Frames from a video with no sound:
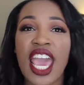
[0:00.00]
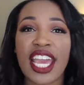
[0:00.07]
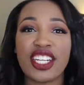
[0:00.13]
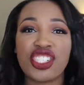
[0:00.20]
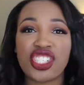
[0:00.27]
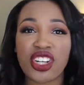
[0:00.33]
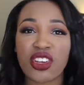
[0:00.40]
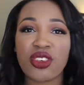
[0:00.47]

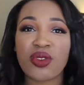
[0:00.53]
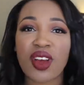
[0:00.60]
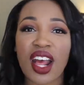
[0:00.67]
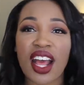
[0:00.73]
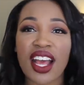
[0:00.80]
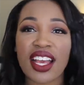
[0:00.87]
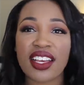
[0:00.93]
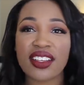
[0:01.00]
and show you
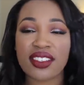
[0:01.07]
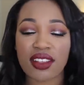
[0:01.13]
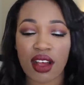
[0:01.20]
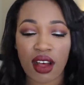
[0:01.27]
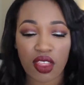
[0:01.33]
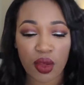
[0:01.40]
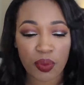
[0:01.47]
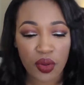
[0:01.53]
guys
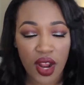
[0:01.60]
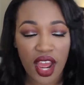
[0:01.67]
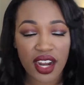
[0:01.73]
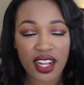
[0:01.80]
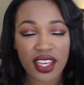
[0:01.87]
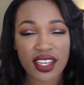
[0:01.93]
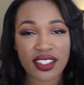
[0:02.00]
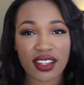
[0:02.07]
all the
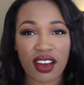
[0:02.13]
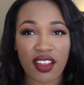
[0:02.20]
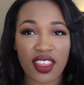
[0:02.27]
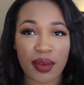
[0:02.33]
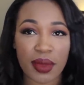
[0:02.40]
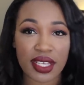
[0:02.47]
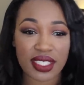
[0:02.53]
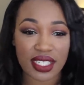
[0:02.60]
products and all
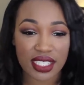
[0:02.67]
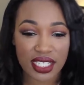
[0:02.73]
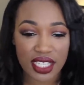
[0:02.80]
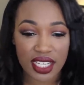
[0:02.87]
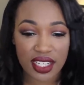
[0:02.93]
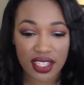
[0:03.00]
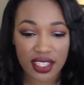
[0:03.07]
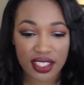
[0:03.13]
the amazing
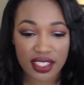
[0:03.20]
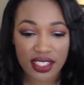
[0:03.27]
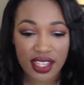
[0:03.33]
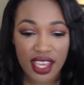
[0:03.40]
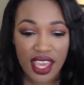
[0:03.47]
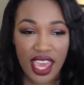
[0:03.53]
deals